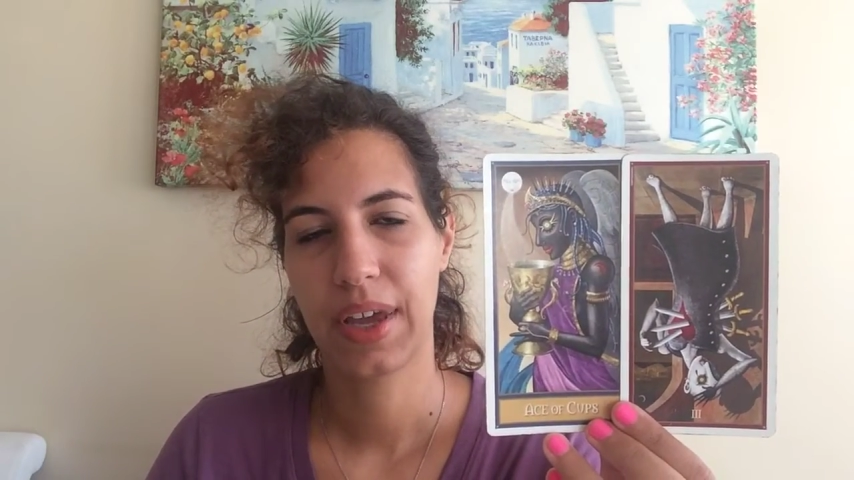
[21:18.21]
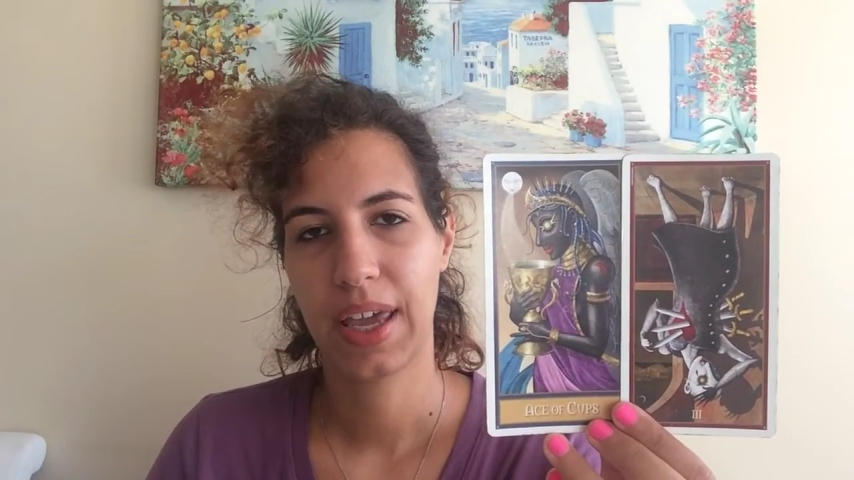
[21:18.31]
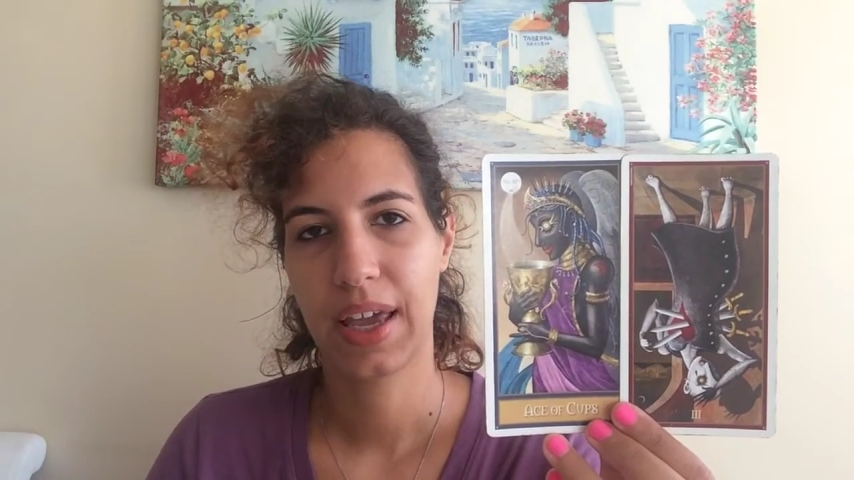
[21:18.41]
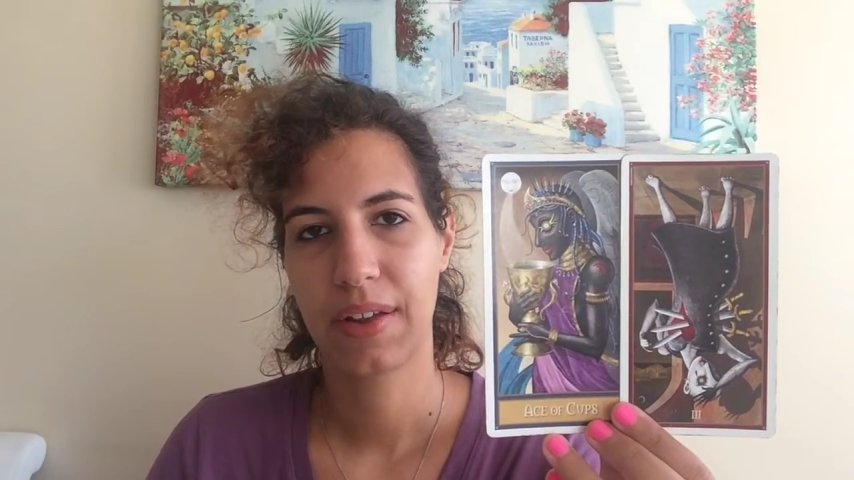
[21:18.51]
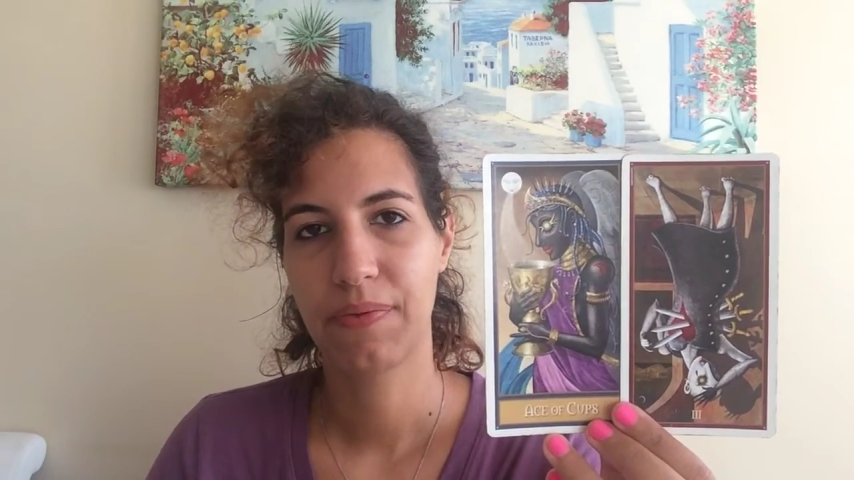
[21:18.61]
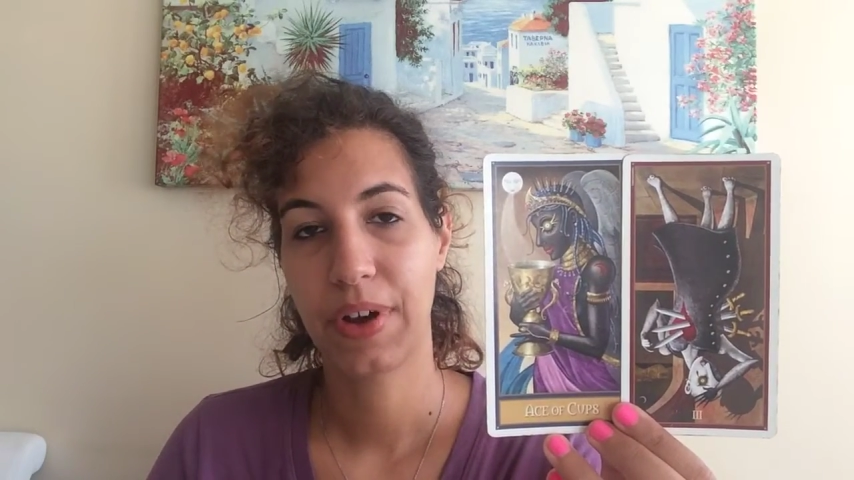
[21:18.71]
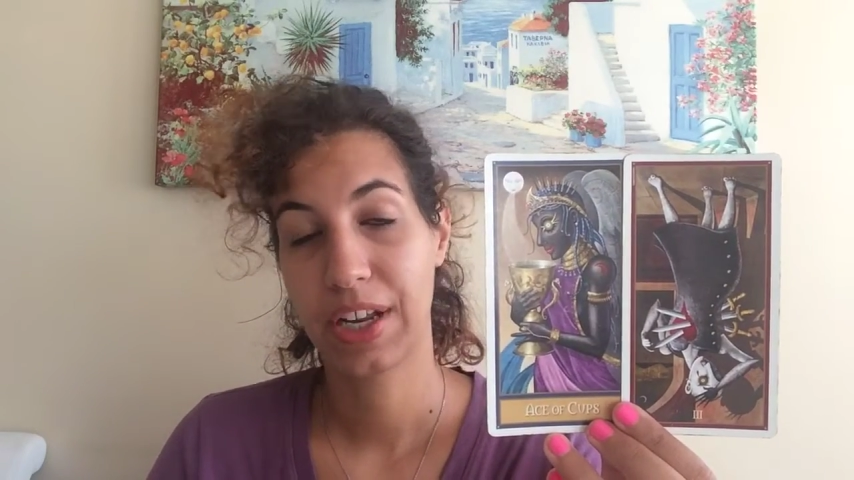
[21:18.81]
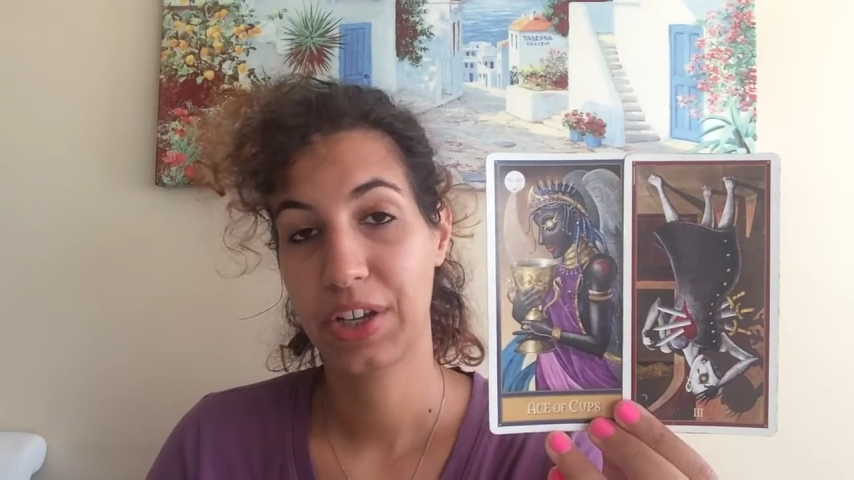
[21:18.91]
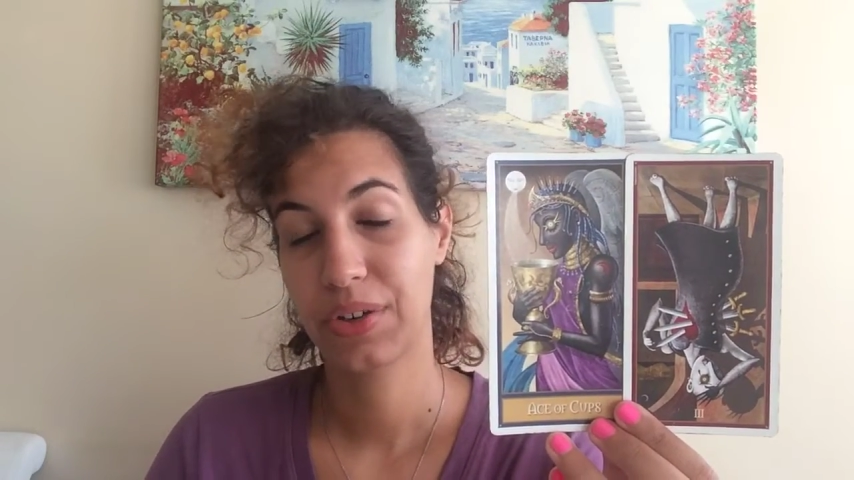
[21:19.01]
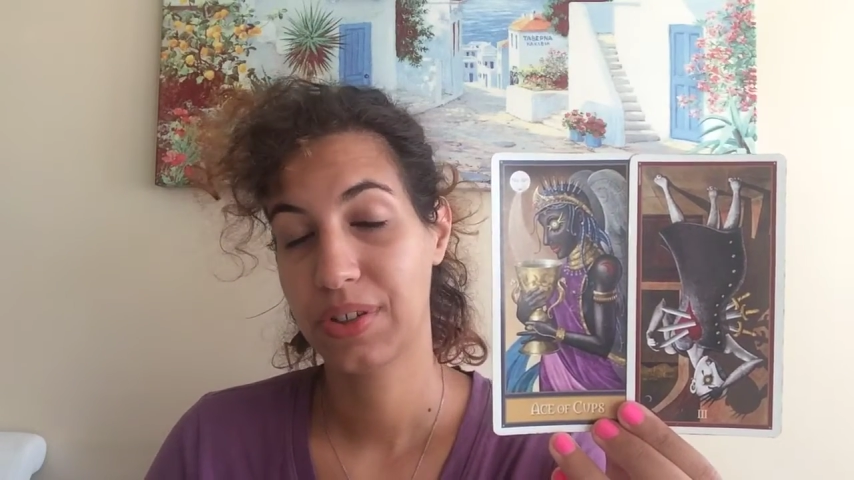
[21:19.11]
and
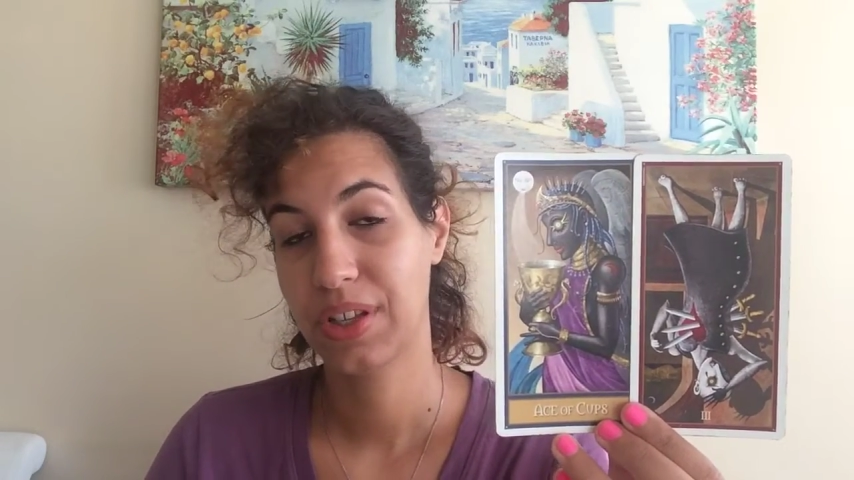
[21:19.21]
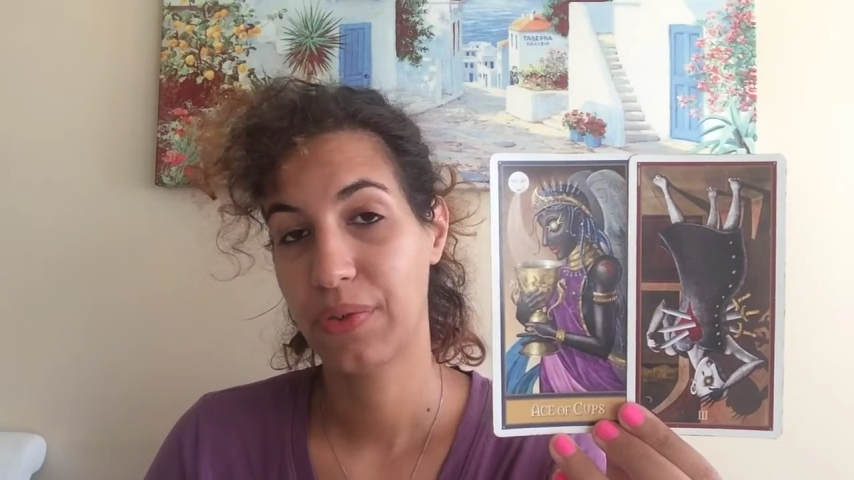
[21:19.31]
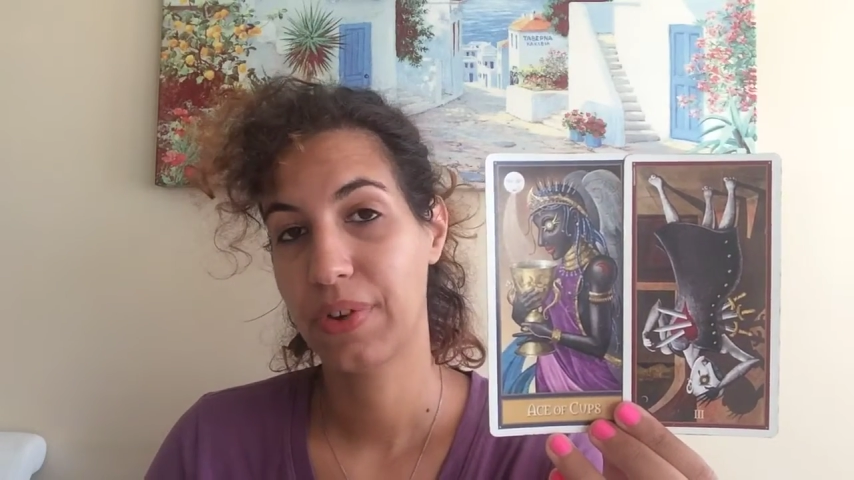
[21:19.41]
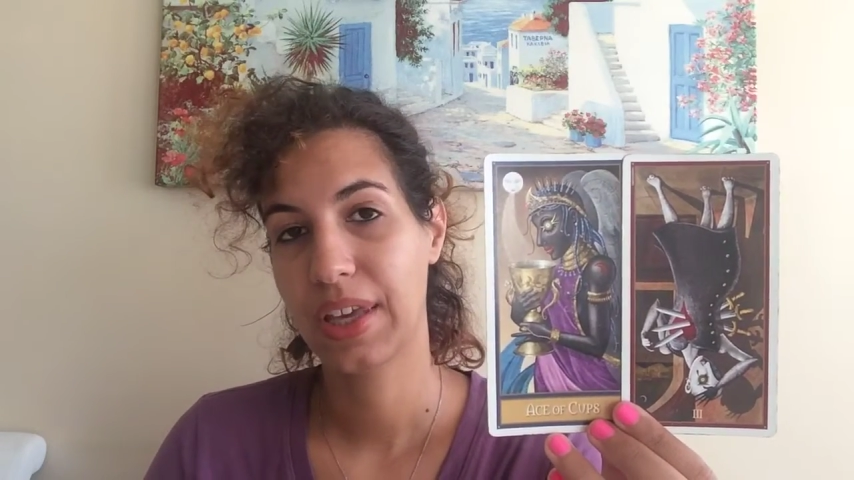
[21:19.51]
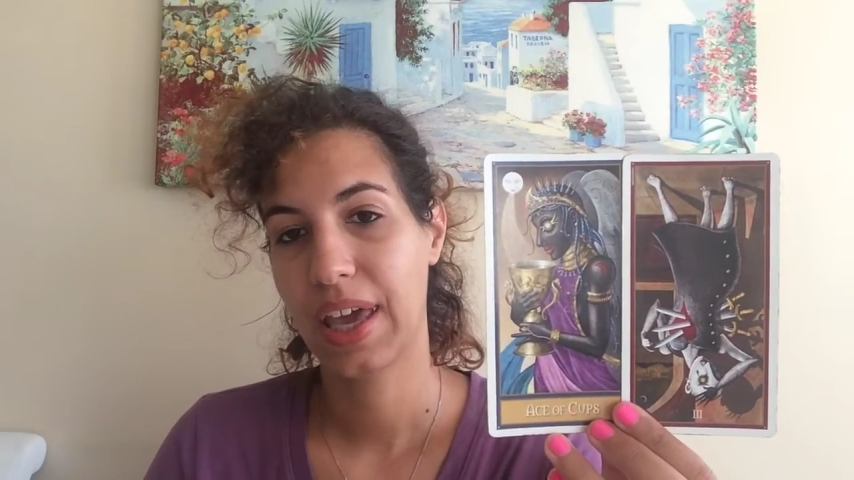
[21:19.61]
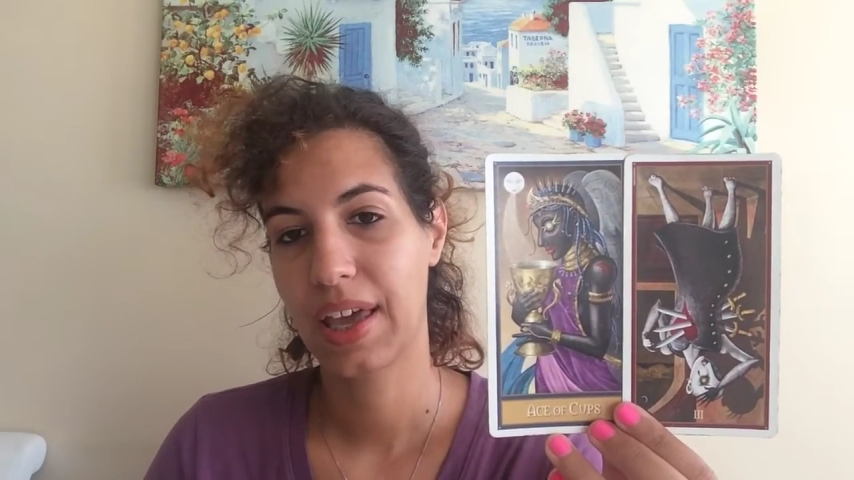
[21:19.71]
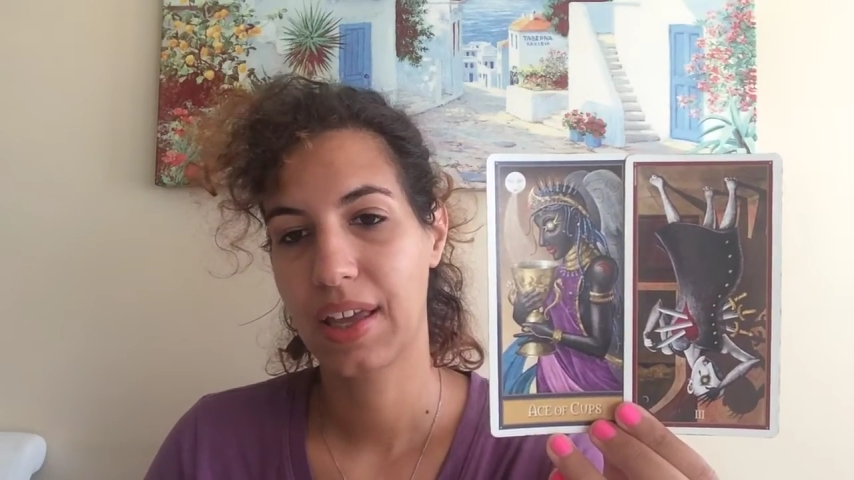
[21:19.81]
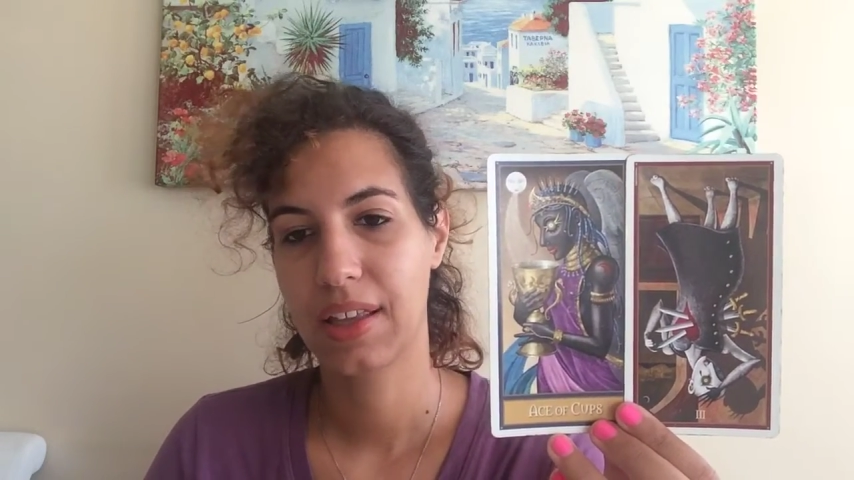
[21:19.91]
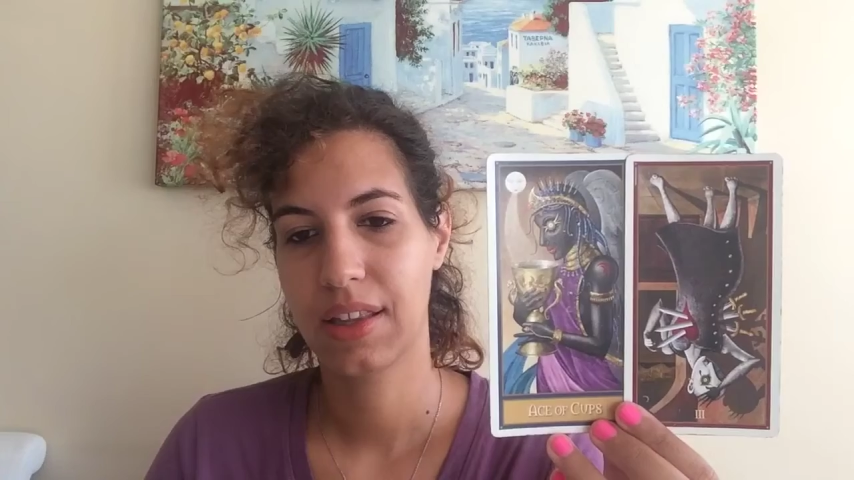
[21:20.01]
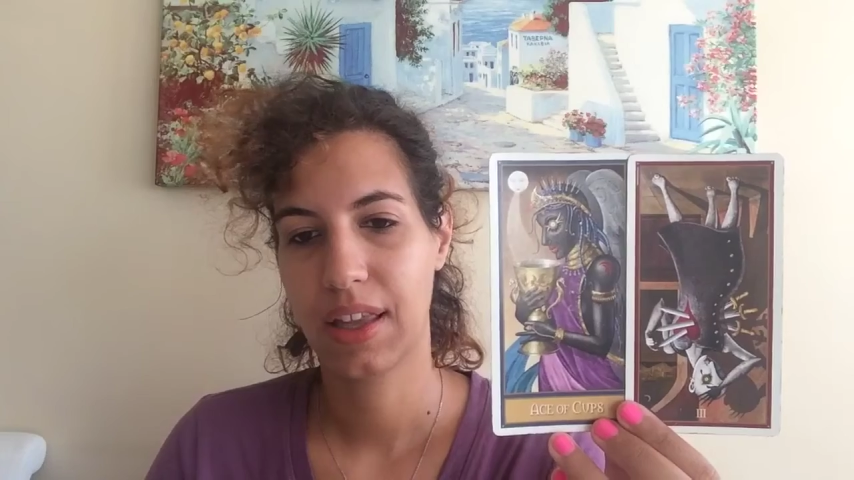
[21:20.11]
finding yourself again,